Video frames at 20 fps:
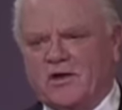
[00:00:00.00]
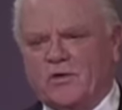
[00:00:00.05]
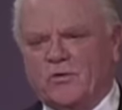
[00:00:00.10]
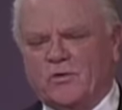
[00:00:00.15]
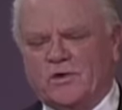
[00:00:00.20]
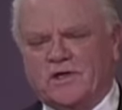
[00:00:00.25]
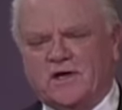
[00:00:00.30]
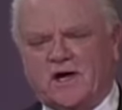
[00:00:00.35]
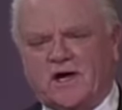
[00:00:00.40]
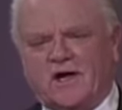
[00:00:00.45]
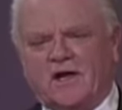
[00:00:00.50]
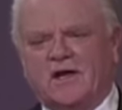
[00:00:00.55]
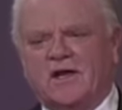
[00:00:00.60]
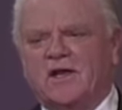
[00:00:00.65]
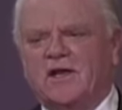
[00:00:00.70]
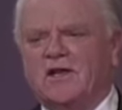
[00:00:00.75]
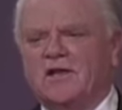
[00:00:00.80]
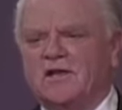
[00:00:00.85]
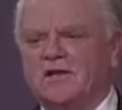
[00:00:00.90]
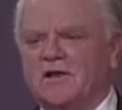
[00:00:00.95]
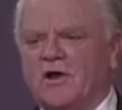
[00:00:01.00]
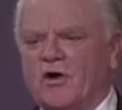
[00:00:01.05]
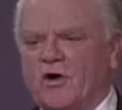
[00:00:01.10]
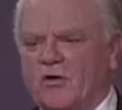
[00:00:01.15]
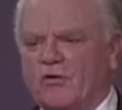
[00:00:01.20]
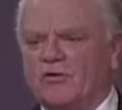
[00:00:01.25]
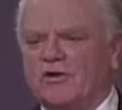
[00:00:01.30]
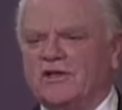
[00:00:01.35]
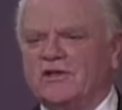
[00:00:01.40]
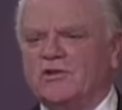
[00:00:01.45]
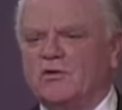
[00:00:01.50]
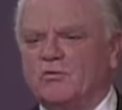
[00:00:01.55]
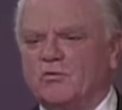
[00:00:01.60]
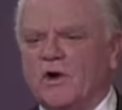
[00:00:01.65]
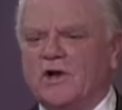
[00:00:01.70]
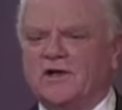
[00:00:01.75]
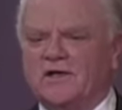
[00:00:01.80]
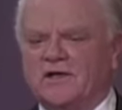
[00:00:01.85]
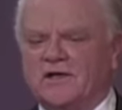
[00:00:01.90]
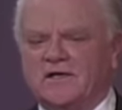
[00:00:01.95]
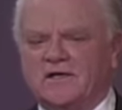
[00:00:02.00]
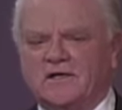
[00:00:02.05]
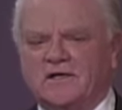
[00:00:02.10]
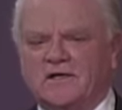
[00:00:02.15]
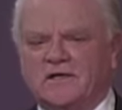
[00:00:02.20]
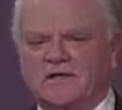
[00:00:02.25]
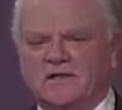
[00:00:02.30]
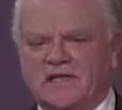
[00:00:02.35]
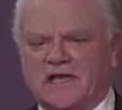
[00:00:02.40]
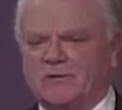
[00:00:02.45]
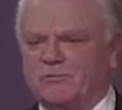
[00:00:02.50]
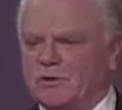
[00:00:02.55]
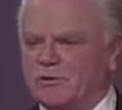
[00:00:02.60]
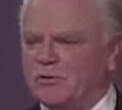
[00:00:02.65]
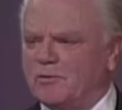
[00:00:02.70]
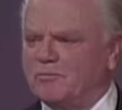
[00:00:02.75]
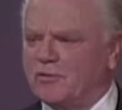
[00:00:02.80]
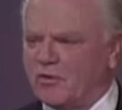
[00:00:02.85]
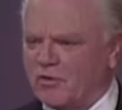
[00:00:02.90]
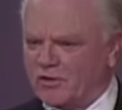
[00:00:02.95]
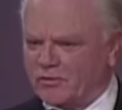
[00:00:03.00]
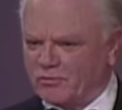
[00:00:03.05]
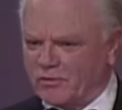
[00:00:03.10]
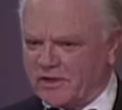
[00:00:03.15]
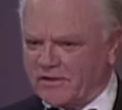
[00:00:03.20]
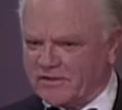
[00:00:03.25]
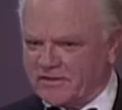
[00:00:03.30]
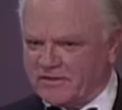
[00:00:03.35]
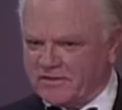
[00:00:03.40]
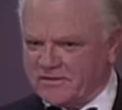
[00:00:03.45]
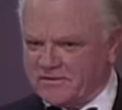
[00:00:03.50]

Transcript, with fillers: we are holding the wonder that we were born with.